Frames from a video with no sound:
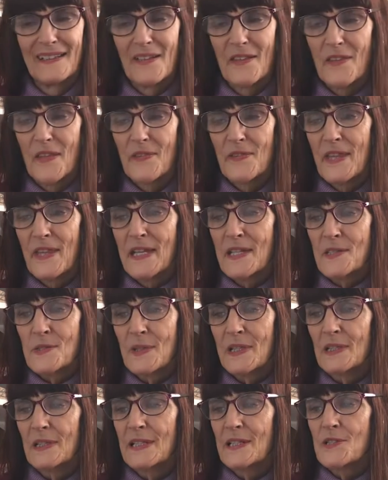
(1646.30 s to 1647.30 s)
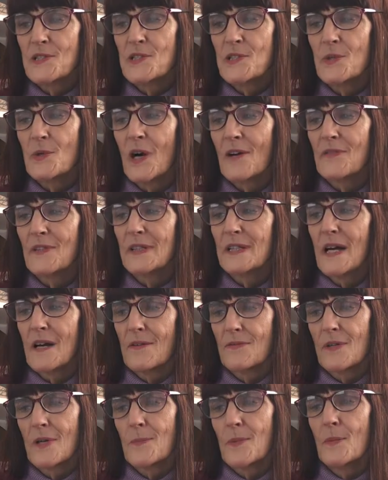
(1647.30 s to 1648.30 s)
The things we cling to often
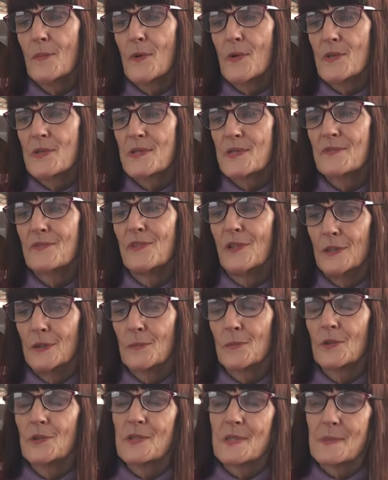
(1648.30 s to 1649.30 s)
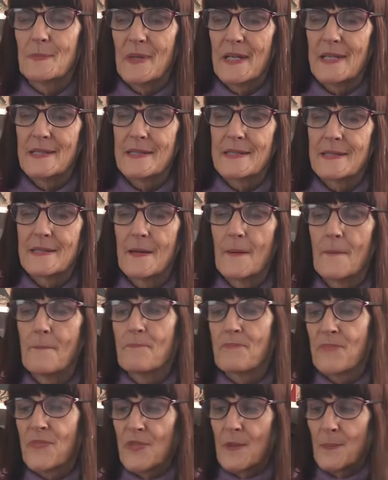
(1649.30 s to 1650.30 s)
cover up our most vulnerable space,
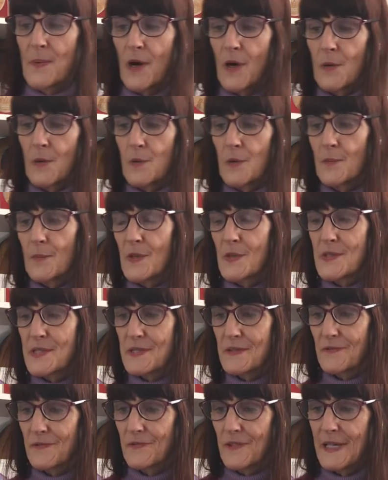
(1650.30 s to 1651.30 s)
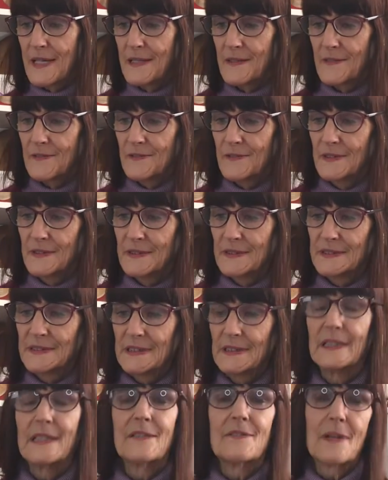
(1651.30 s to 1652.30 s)
the part we're most afraid of, to
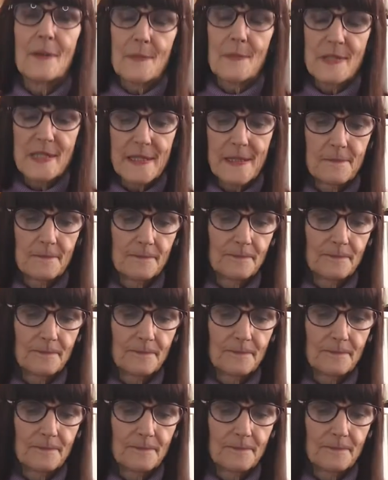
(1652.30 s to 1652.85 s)
leave empty.